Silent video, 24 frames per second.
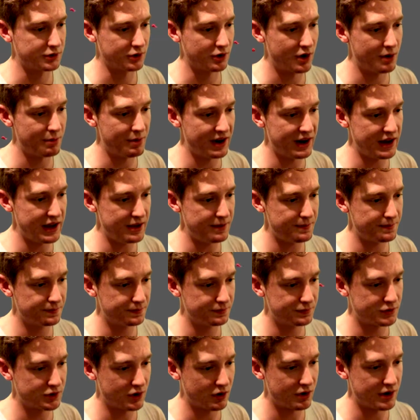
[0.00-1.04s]
Sorry, buddy.
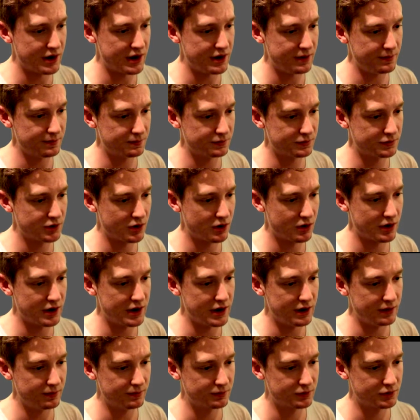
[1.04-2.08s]
Sorry,
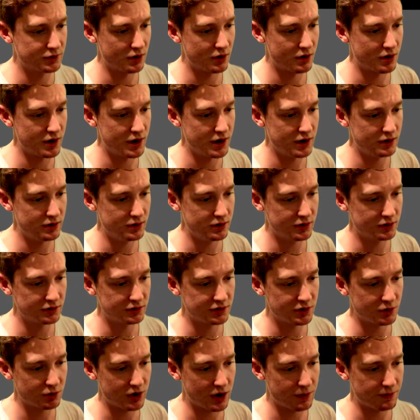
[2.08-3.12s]
sorry, sorry. You can
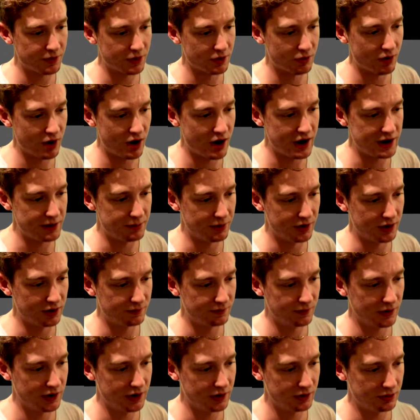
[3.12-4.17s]
still come for the ride, but
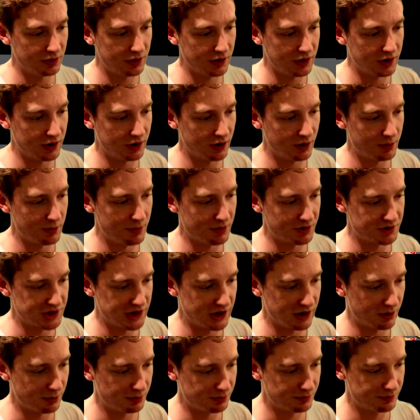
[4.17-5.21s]
I don't think you're going to be much
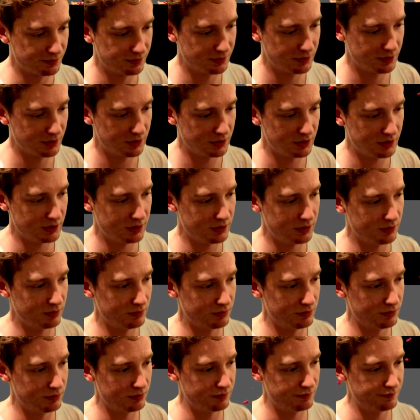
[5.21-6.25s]
help.
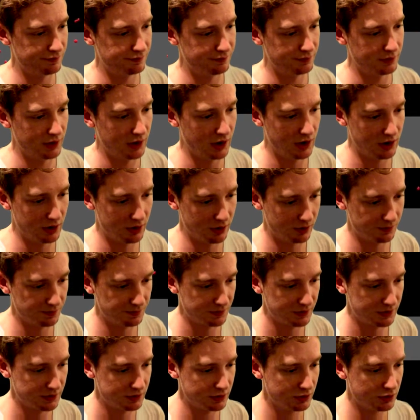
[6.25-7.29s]
No, you're not.
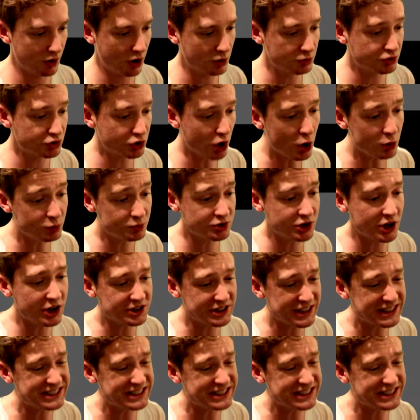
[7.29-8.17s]
Don't, don't, don't,